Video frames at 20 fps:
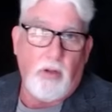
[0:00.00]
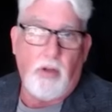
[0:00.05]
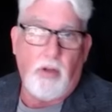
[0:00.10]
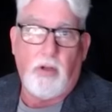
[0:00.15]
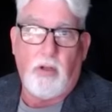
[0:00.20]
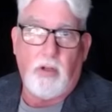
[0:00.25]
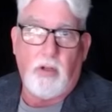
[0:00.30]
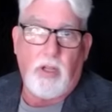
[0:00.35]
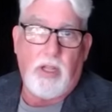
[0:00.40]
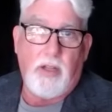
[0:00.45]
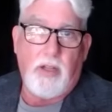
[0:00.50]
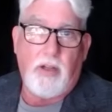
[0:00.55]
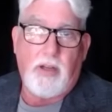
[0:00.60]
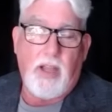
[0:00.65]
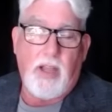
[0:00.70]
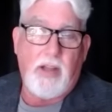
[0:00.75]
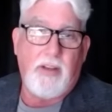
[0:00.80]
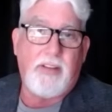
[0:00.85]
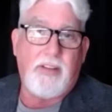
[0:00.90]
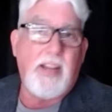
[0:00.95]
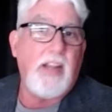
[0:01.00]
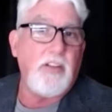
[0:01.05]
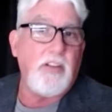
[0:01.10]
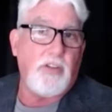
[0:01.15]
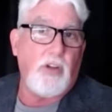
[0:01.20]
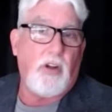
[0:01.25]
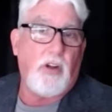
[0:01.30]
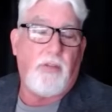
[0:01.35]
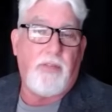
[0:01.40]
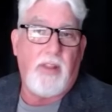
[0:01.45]
little kind of
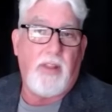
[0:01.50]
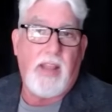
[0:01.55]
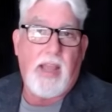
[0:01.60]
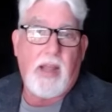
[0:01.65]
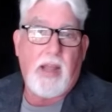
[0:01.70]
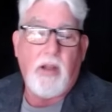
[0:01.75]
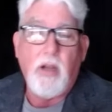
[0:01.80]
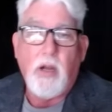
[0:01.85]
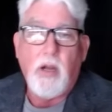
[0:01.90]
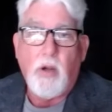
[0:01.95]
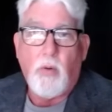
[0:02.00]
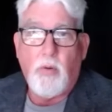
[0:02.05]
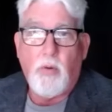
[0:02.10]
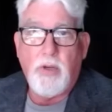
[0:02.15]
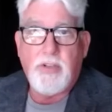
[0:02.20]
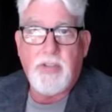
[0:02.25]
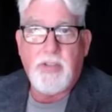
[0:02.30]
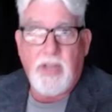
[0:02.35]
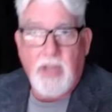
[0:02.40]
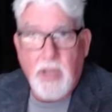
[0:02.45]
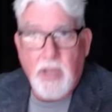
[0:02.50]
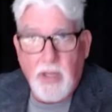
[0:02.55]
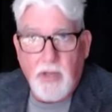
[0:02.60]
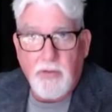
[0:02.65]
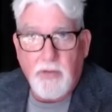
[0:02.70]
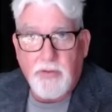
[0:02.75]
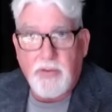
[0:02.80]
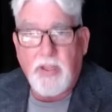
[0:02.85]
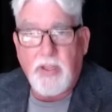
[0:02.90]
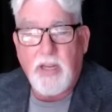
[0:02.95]
tangent off of that, which
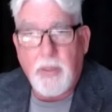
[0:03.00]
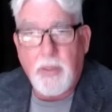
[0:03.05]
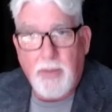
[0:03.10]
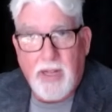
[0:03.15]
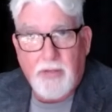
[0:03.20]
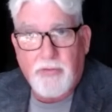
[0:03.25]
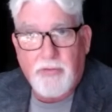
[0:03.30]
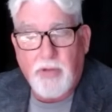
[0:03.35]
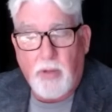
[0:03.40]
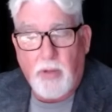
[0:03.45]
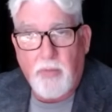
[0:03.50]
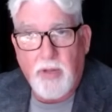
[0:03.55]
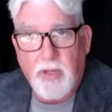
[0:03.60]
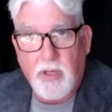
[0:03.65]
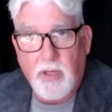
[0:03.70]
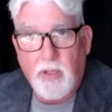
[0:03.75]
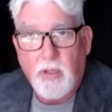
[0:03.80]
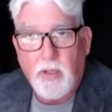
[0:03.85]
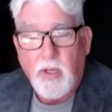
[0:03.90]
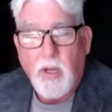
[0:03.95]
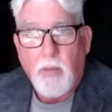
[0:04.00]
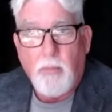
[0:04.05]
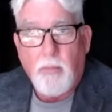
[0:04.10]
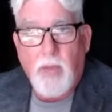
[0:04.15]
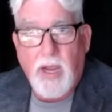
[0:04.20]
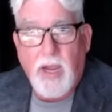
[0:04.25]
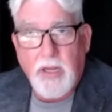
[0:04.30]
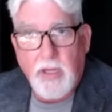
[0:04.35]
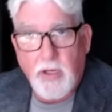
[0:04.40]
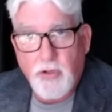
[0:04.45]
is think about some of the
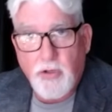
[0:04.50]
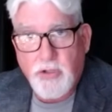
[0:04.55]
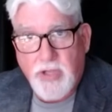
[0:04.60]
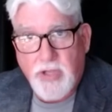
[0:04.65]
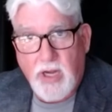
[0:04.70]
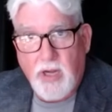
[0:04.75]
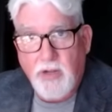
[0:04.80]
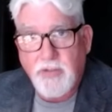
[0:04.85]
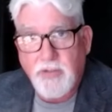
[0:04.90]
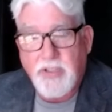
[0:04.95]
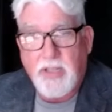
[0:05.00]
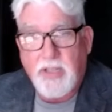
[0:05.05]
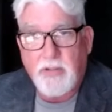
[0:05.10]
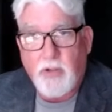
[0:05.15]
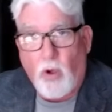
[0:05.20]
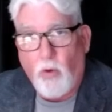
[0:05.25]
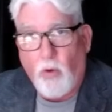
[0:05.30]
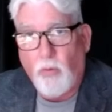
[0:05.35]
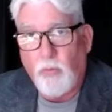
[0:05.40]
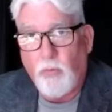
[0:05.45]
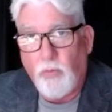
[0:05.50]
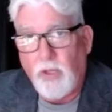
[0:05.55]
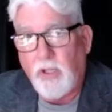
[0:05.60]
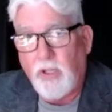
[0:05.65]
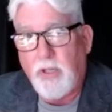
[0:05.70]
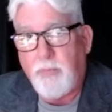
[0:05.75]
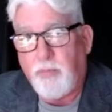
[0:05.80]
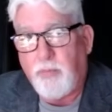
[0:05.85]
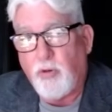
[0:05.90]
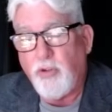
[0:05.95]
mining shares that don't
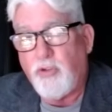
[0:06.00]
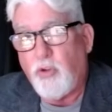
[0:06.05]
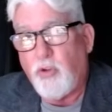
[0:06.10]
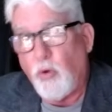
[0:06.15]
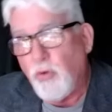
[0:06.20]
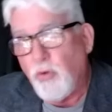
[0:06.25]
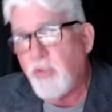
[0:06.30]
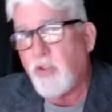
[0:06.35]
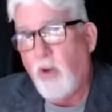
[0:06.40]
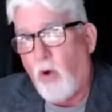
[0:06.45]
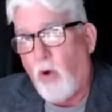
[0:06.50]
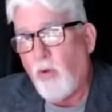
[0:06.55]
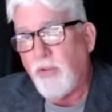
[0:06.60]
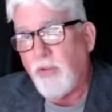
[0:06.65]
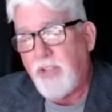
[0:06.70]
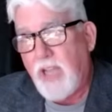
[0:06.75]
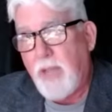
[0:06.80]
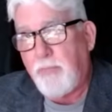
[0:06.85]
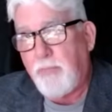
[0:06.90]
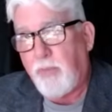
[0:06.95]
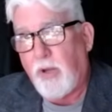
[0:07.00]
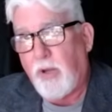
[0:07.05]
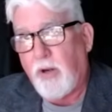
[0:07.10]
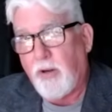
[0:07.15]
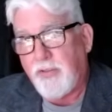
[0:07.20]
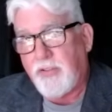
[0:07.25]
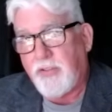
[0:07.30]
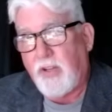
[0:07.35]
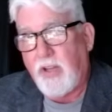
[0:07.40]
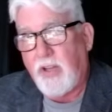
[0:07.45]
really produce gold yet, but
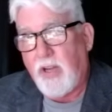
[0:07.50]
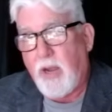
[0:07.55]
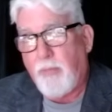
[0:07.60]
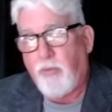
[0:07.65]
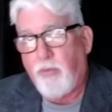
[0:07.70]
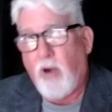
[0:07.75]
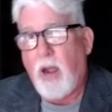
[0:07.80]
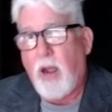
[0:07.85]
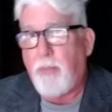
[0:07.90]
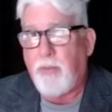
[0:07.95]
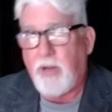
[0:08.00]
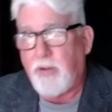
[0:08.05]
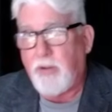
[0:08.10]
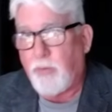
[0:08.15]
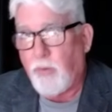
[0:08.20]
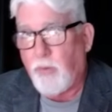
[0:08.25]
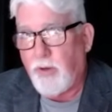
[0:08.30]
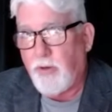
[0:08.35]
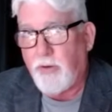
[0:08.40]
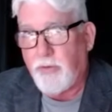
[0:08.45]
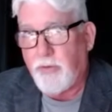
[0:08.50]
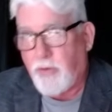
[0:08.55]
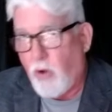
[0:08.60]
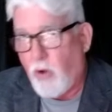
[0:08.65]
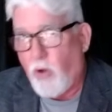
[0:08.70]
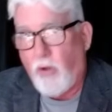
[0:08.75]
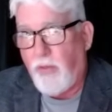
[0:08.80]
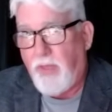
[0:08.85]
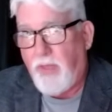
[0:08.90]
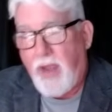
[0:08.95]
are sitting on properties where there's
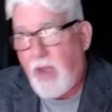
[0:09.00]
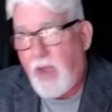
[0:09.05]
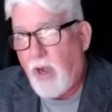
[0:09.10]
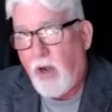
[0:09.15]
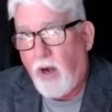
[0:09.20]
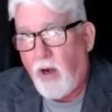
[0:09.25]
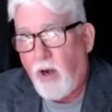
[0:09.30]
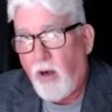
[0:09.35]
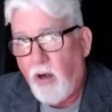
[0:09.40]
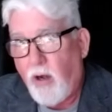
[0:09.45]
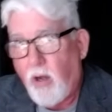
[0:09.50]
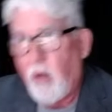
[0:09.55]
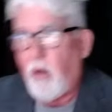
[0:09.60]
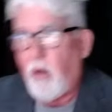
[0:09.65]
gold there.